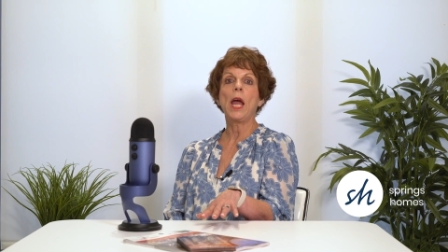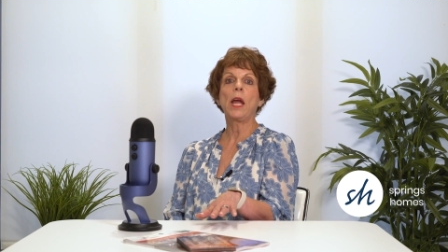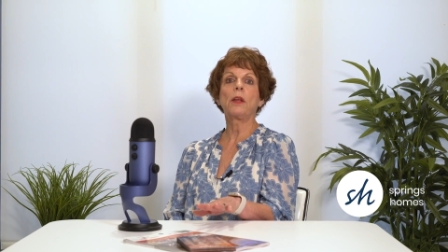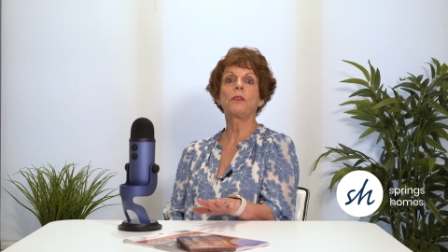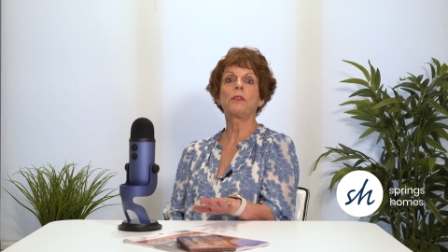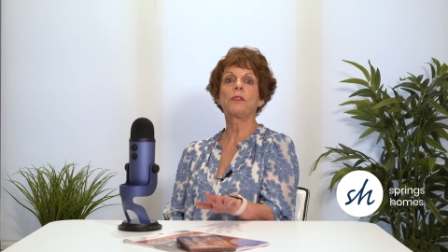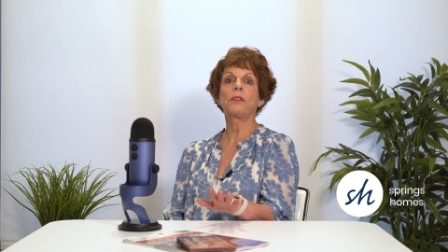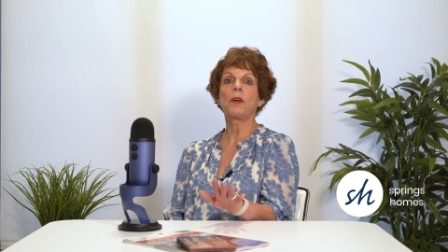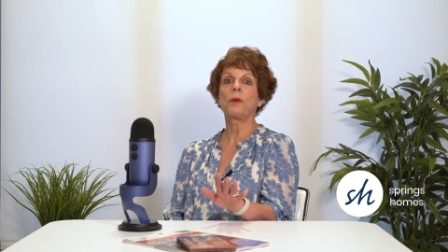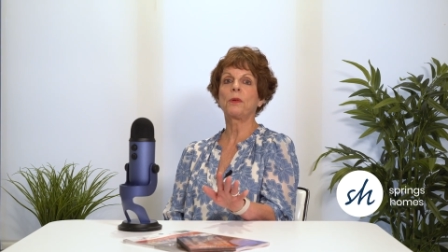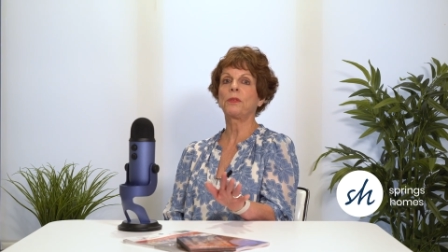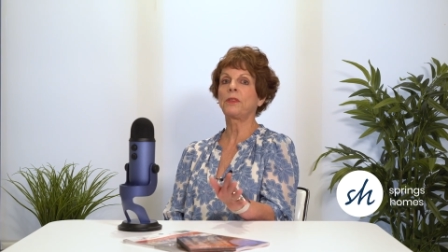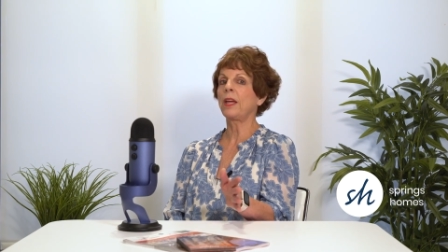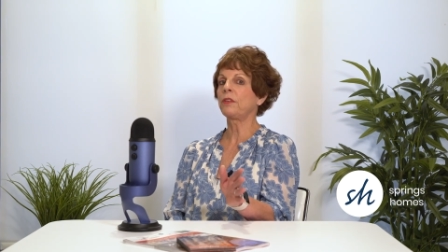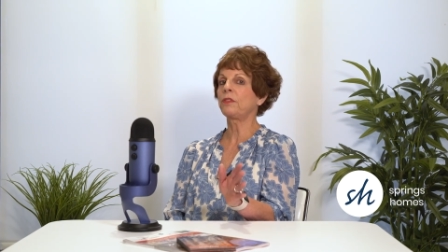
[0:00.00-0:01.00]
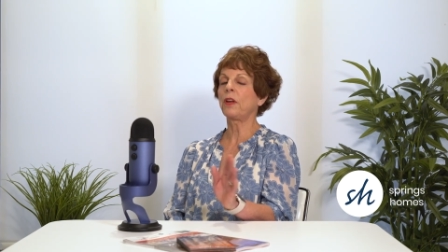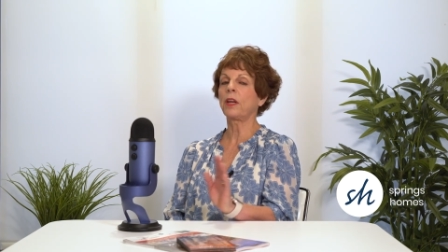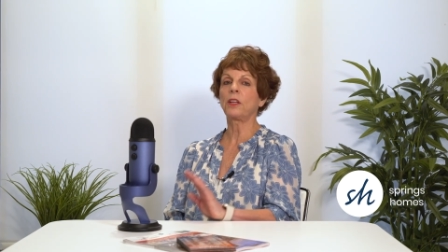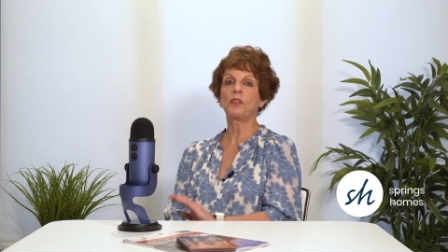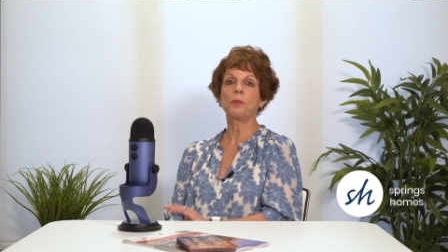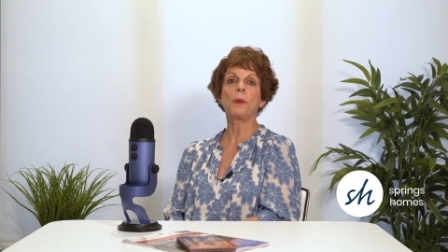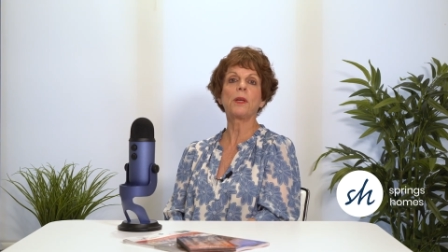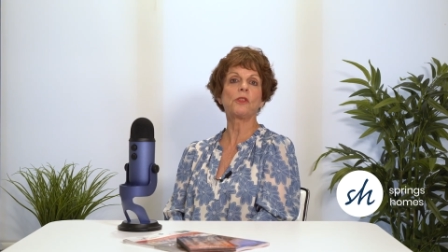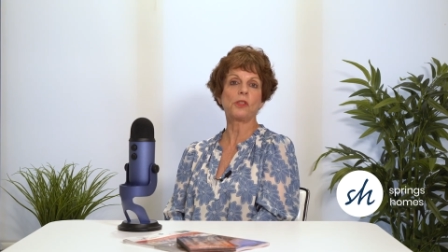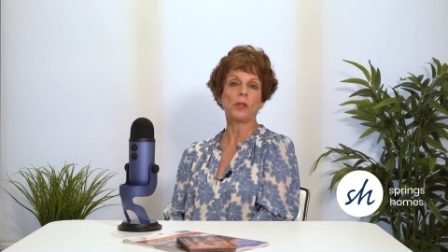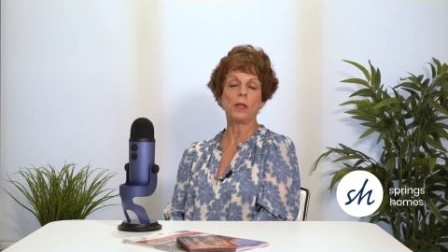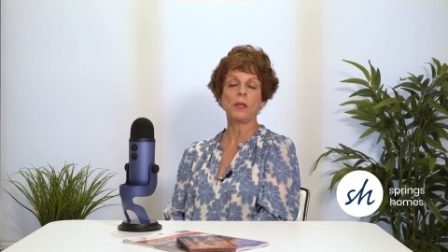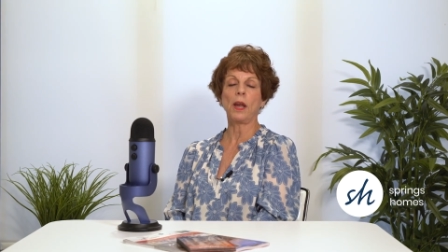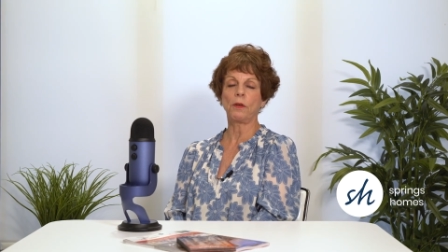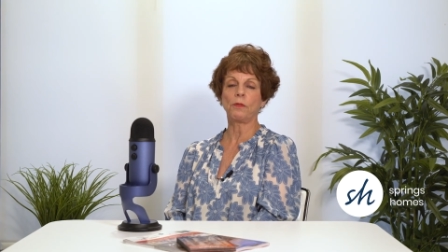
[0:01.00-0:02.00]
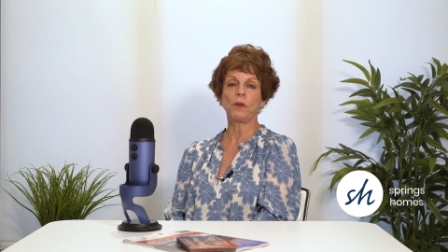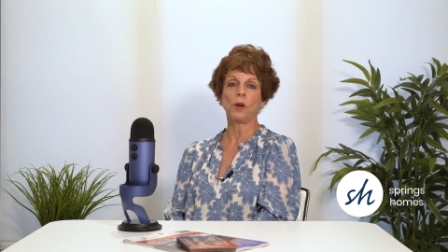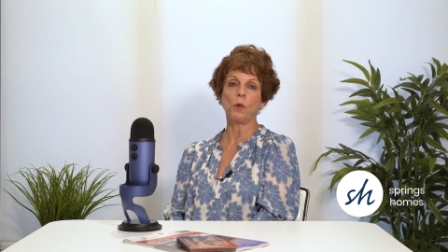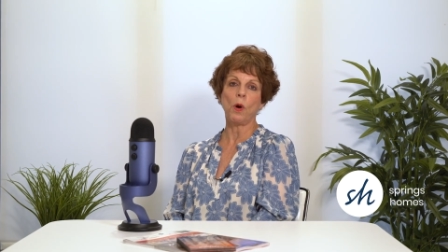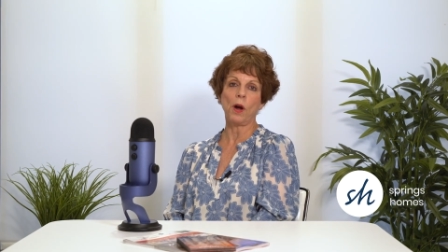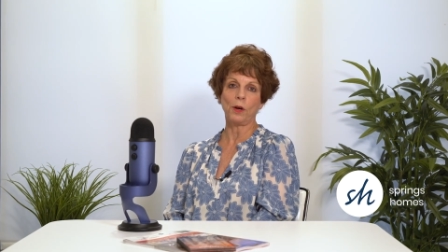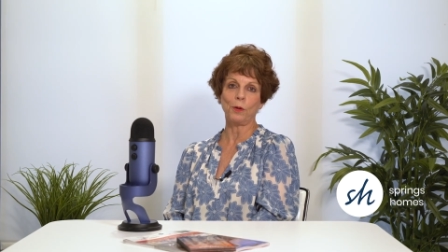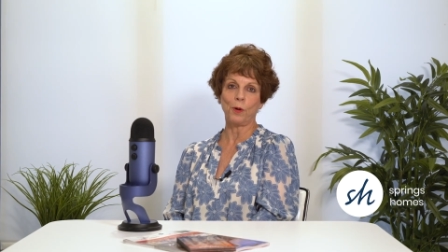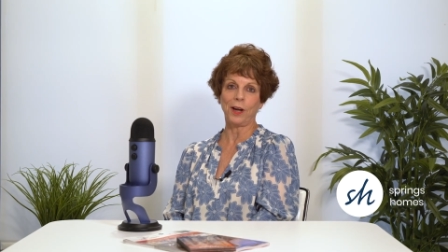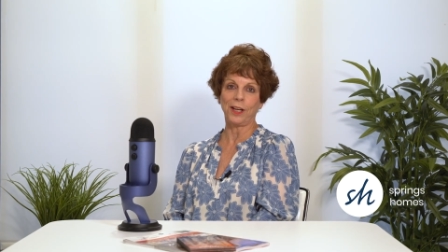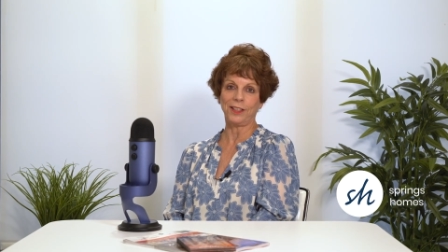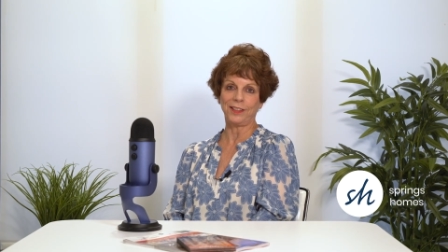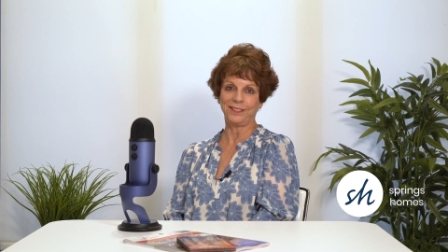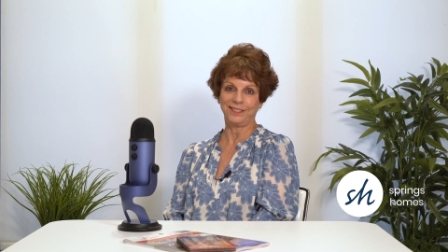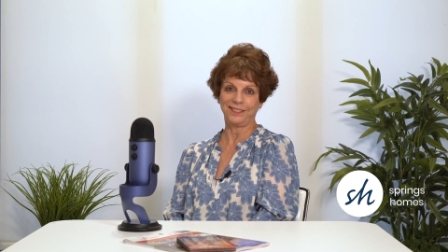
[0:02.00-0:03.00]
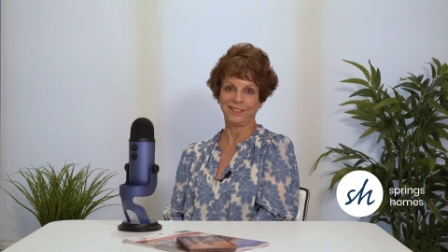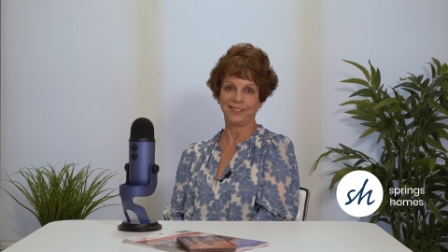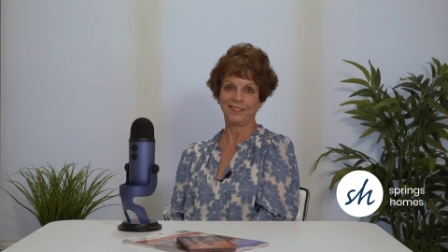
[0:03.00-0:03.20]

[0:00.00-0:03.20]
And so sounds like it's been shut down for quite a while.